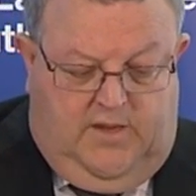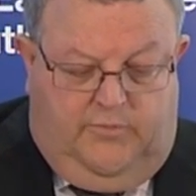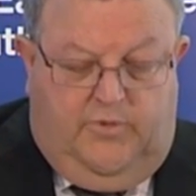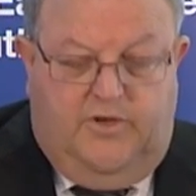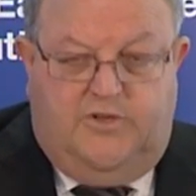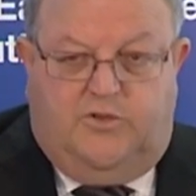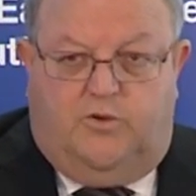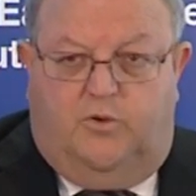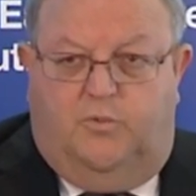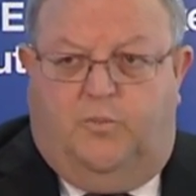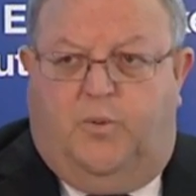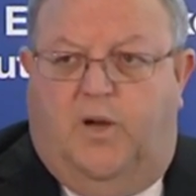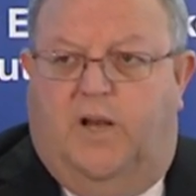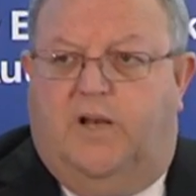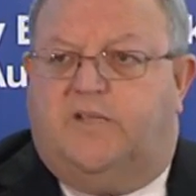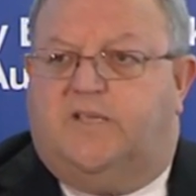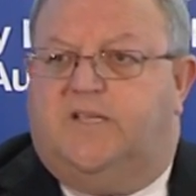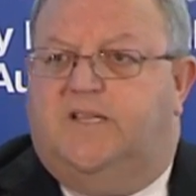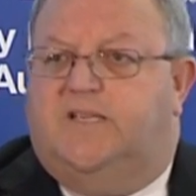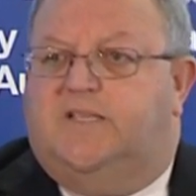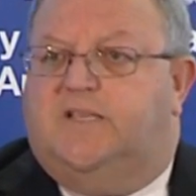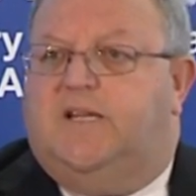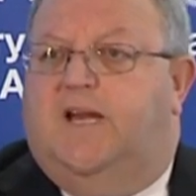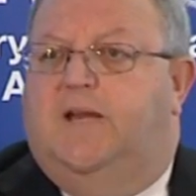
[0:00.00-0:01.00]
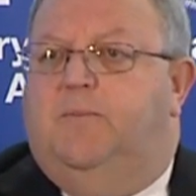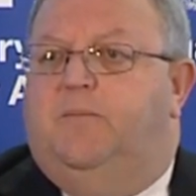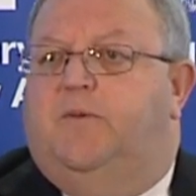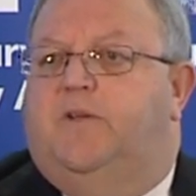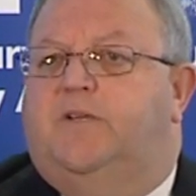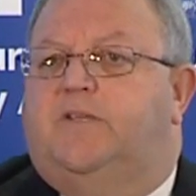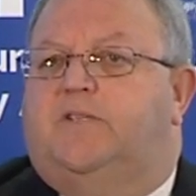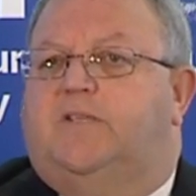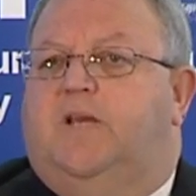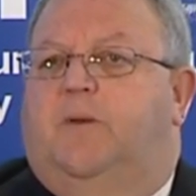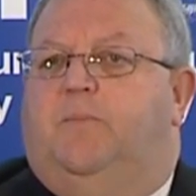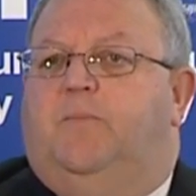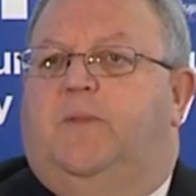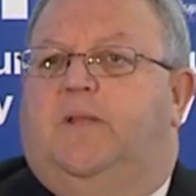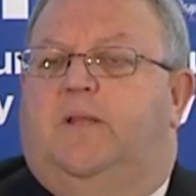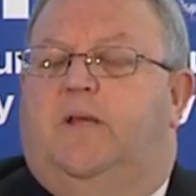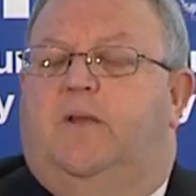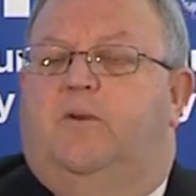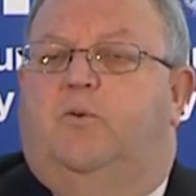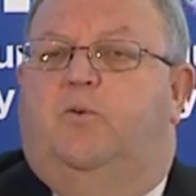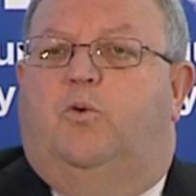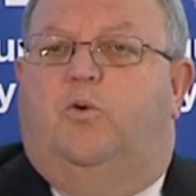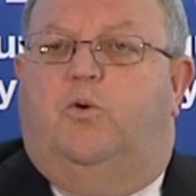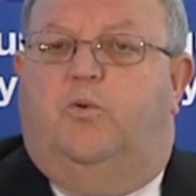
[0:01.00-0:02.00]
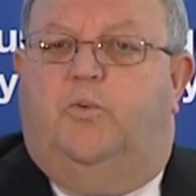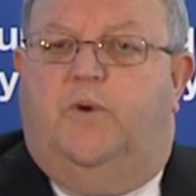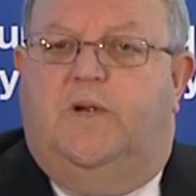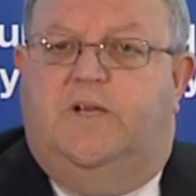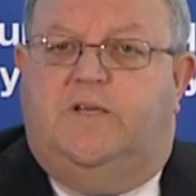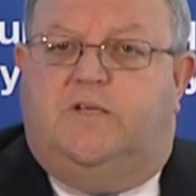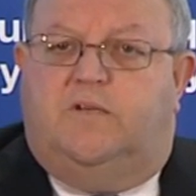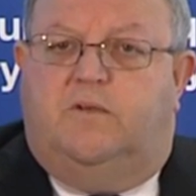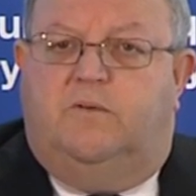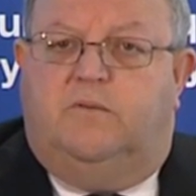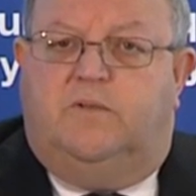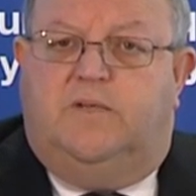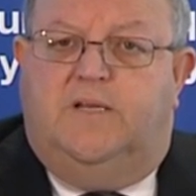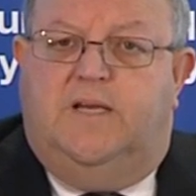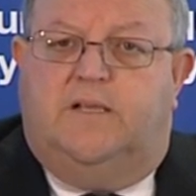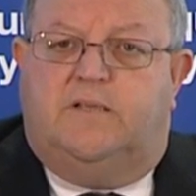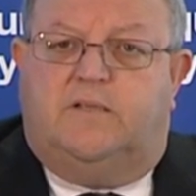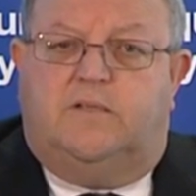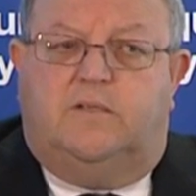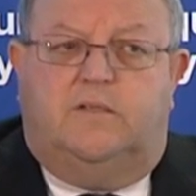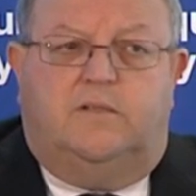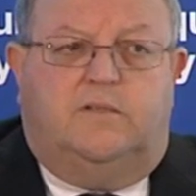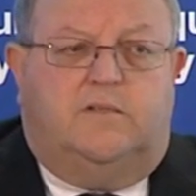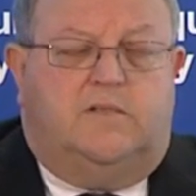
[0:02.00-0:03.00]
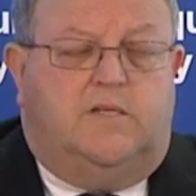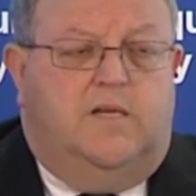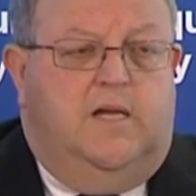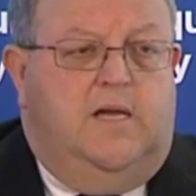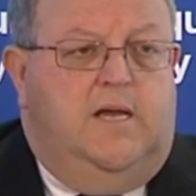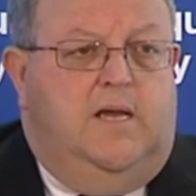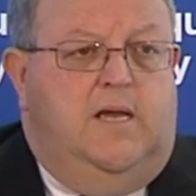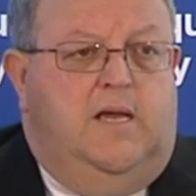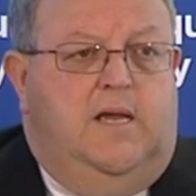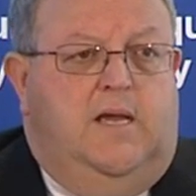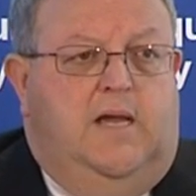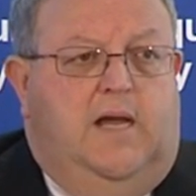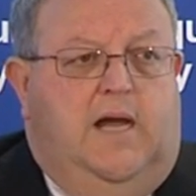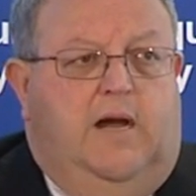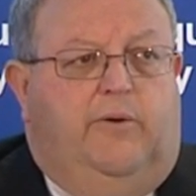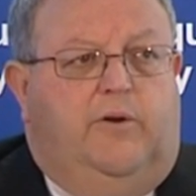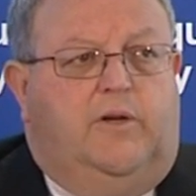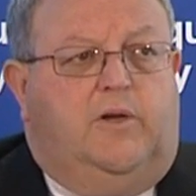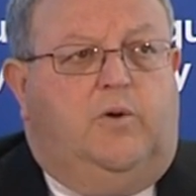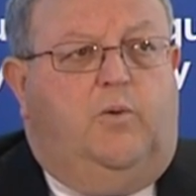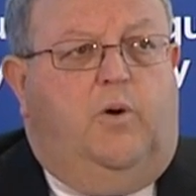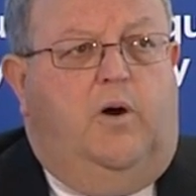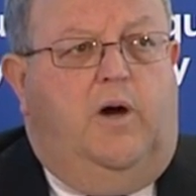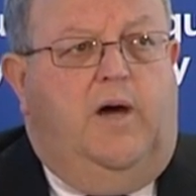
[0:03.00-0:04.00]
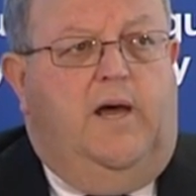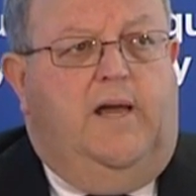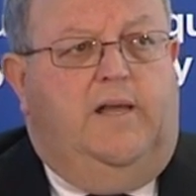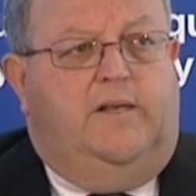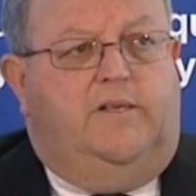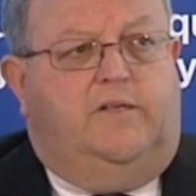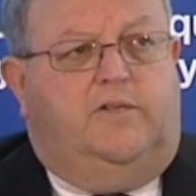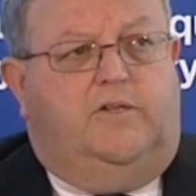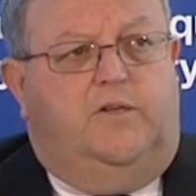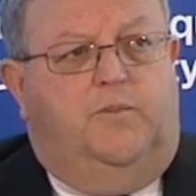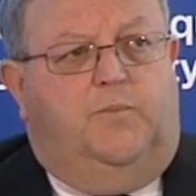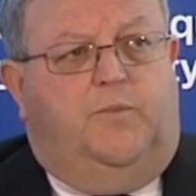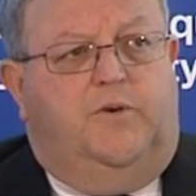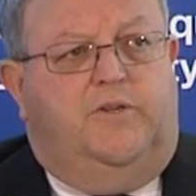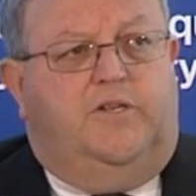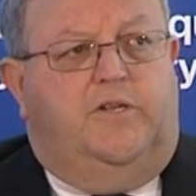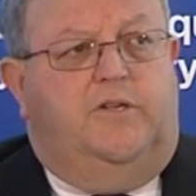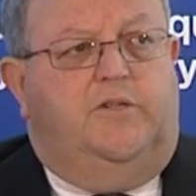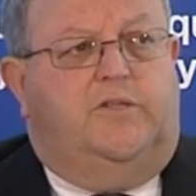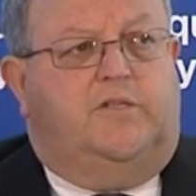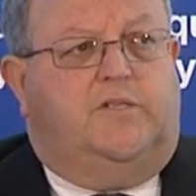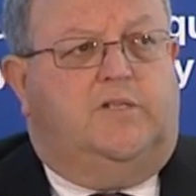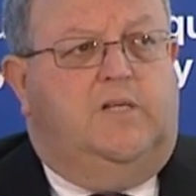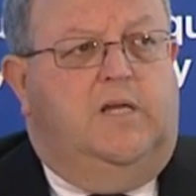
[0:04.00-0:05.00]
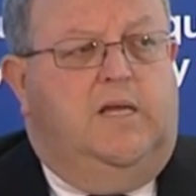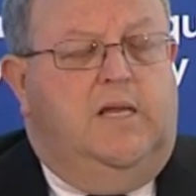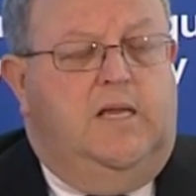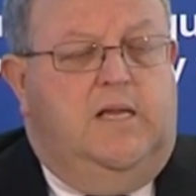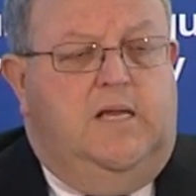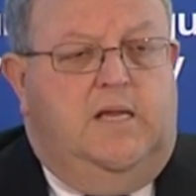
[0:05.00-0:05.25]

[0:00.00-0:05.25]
Regional policy statement is something that all regional councils are required to produce